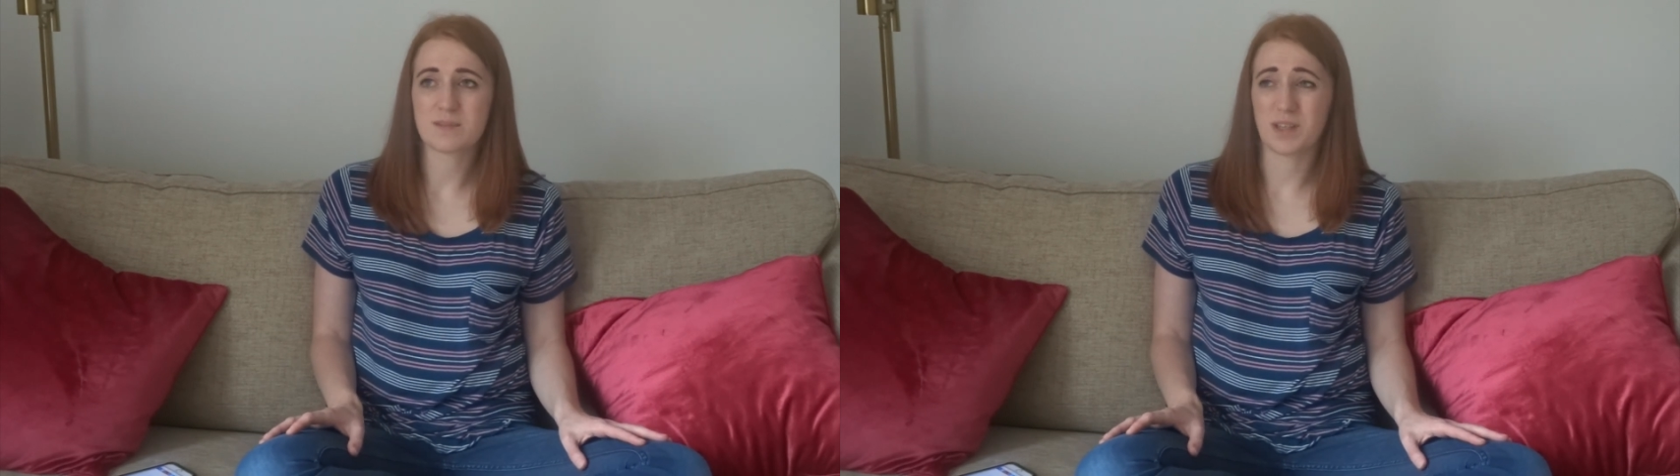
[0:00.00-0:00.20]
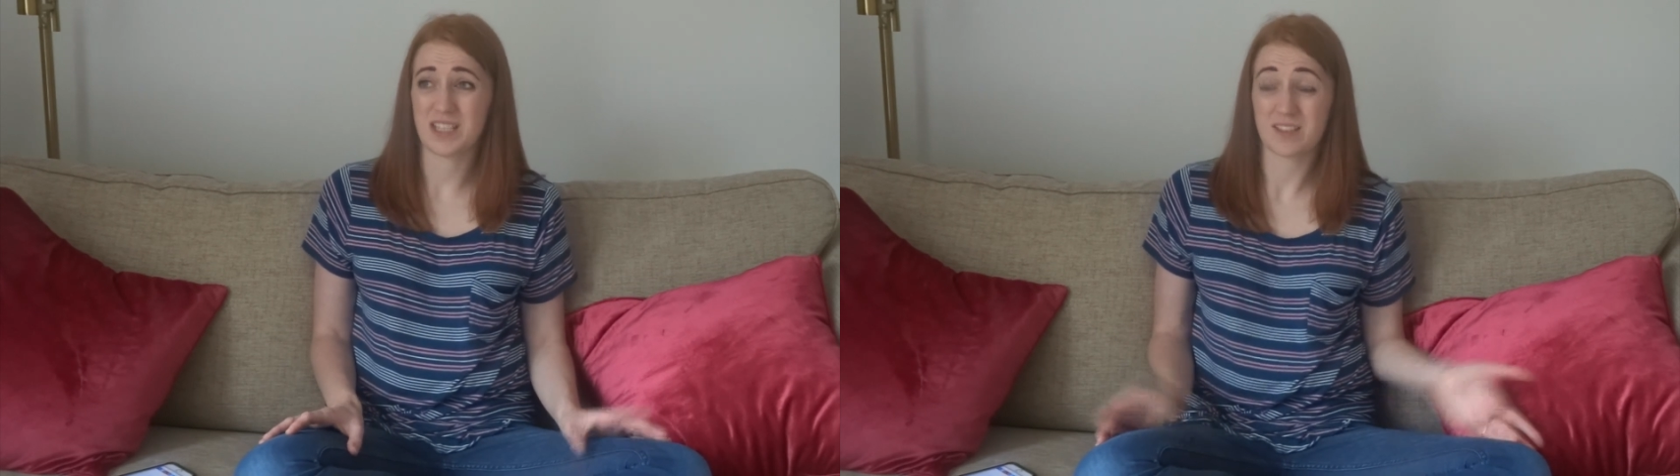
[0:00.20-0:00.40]

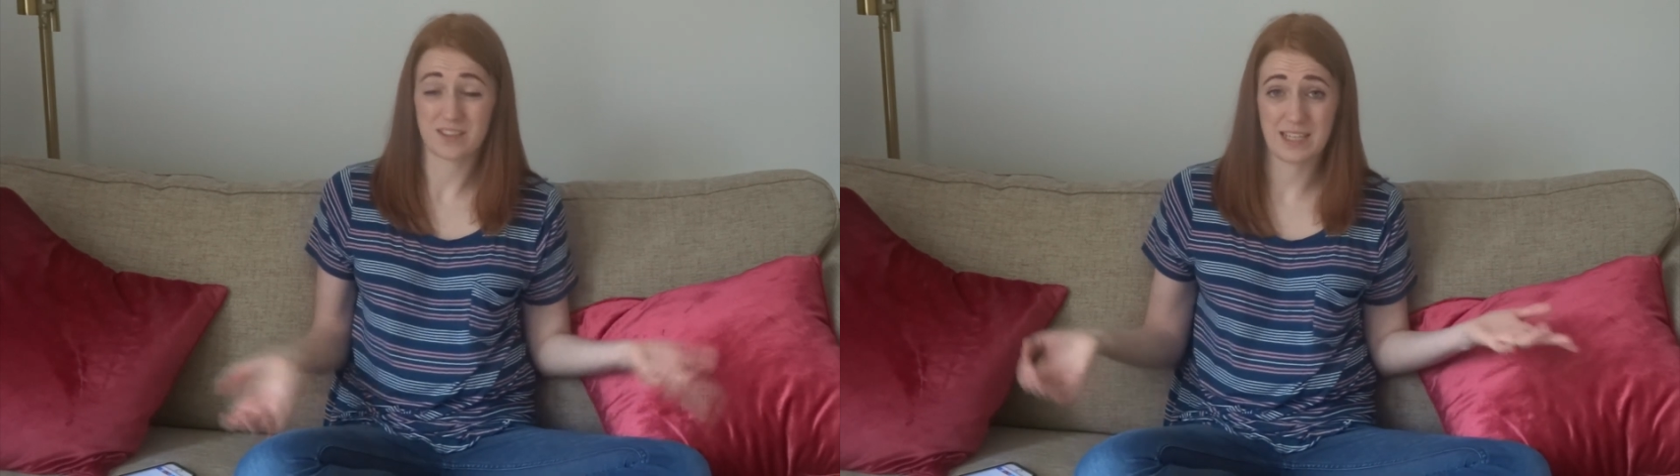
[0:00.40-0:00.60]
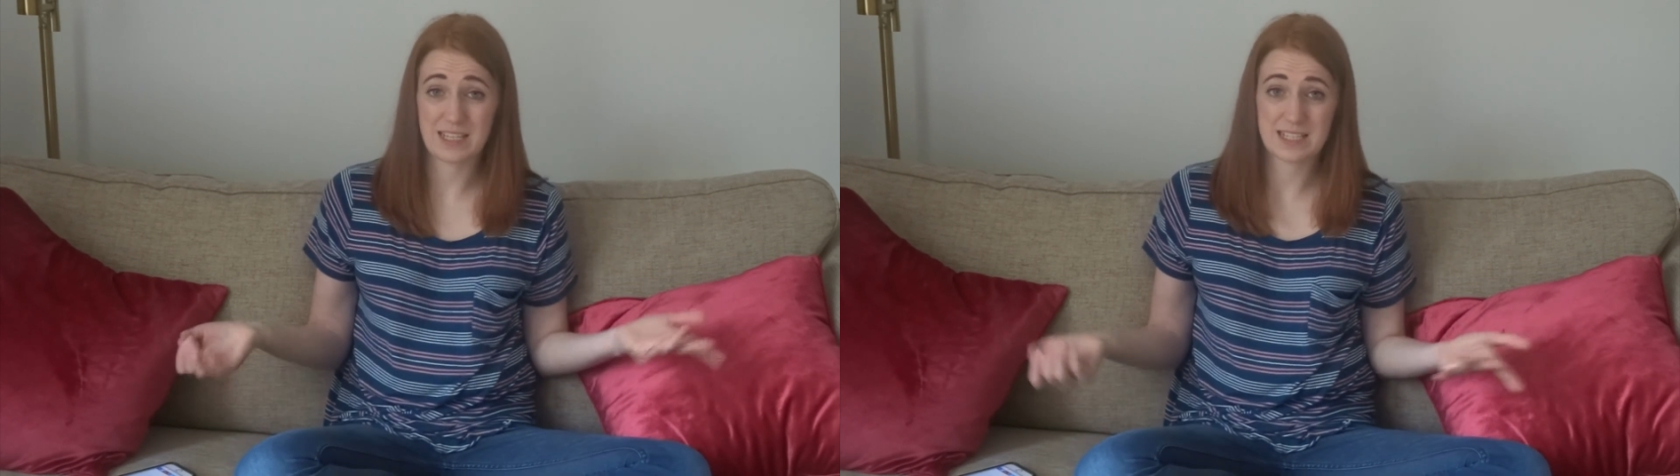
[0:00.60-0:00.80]
Well, he
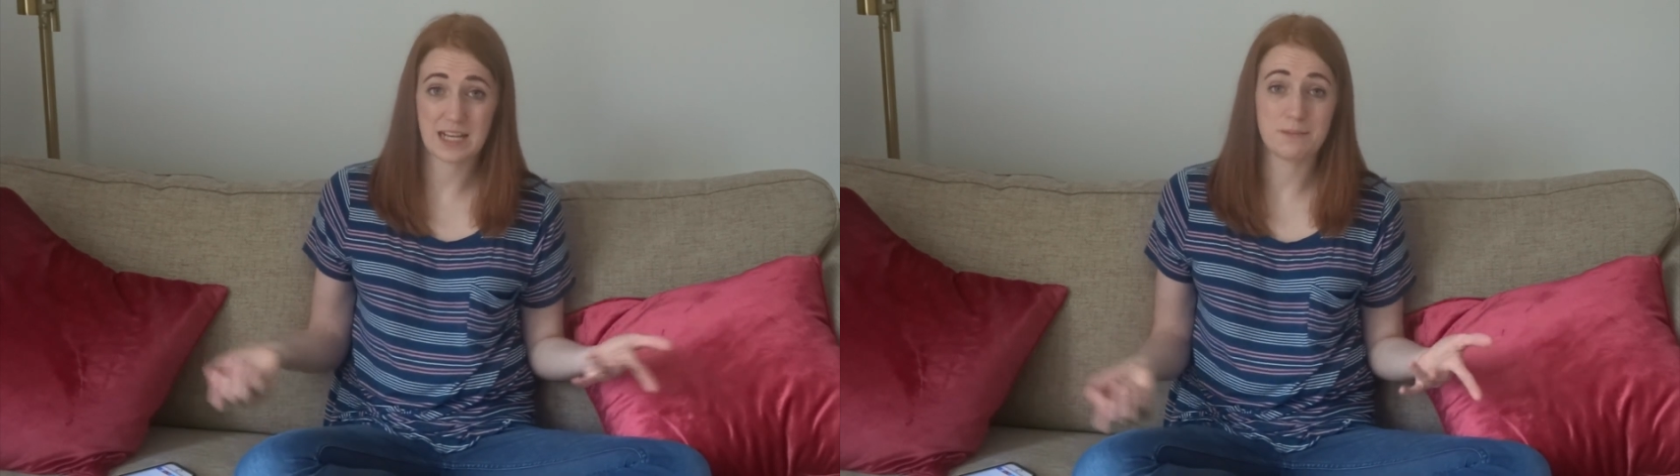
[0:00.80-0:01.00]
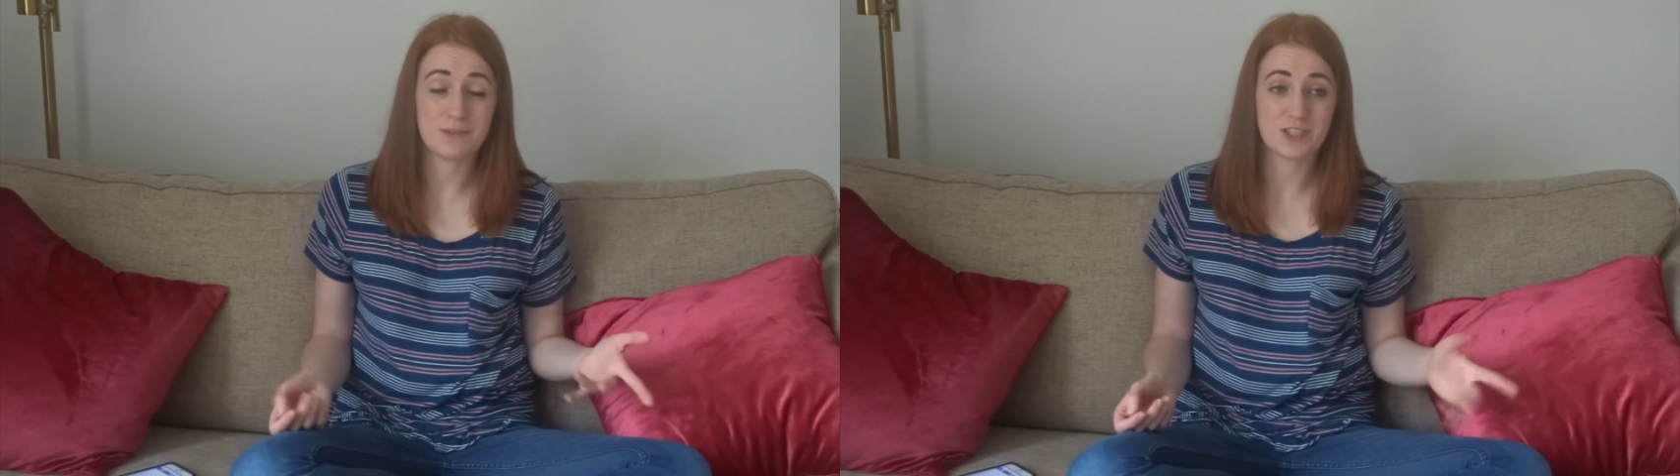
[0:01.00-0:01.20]
doesn't eat
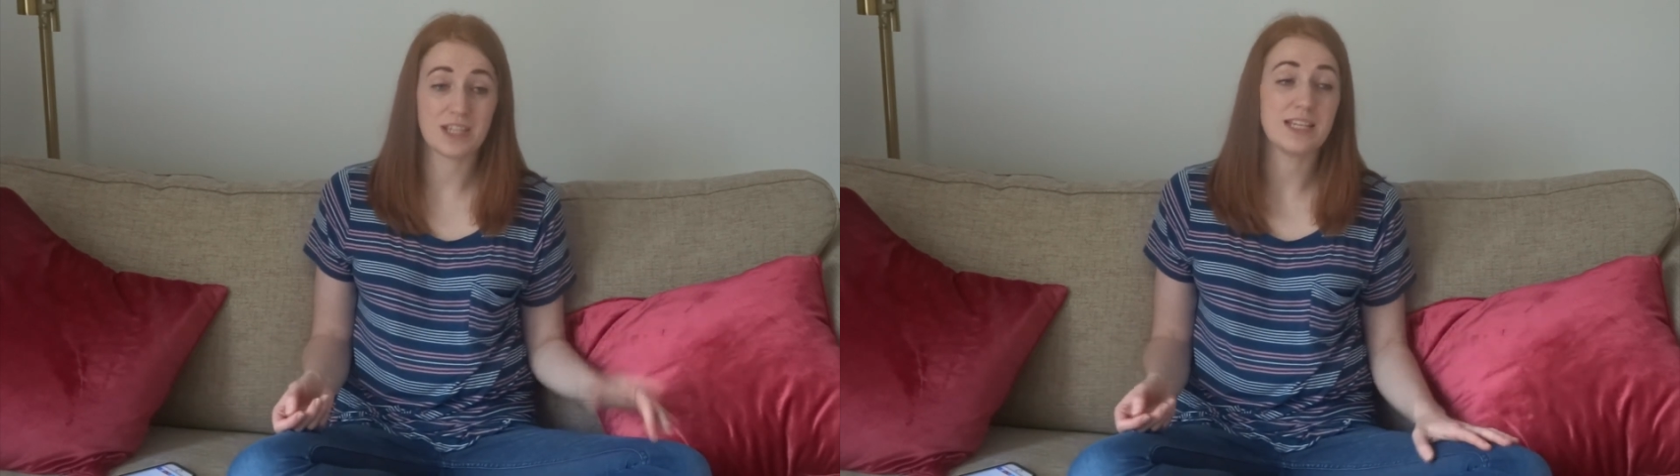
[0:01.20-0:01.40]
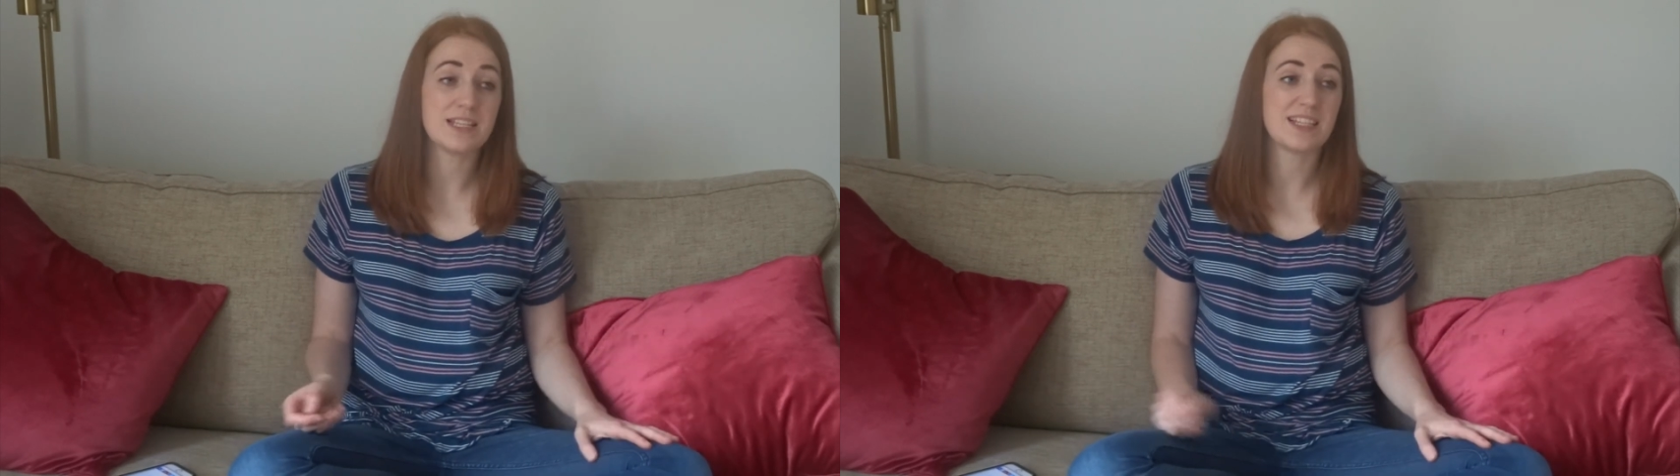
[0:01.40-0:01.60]

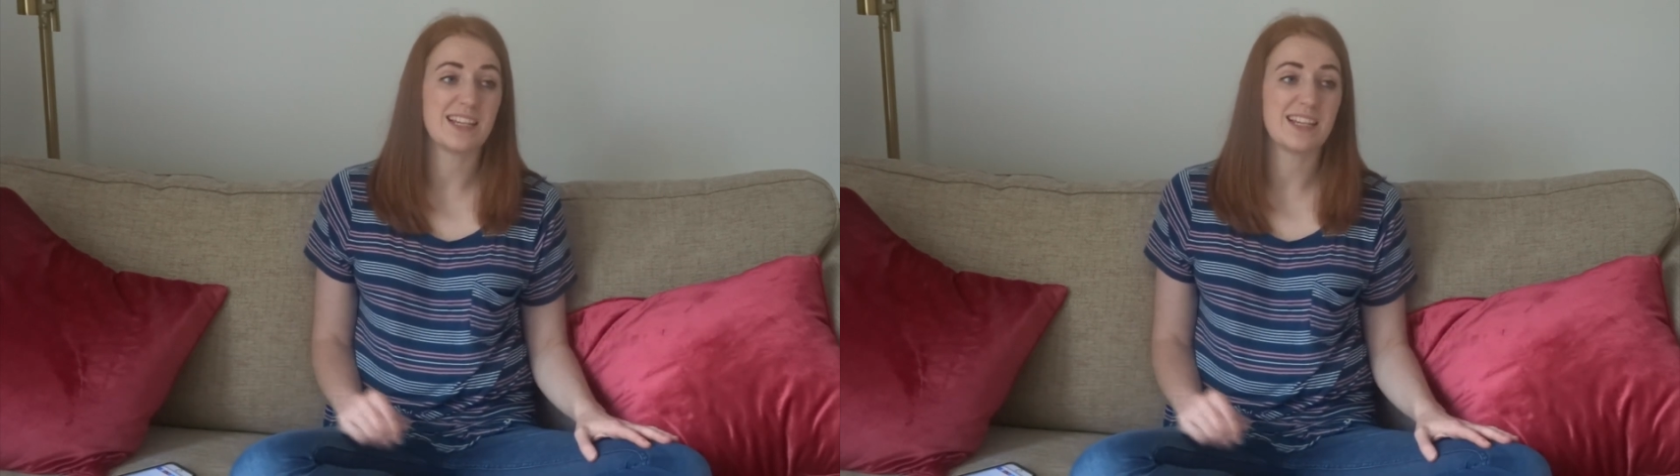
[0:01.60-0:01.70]
sandwiches.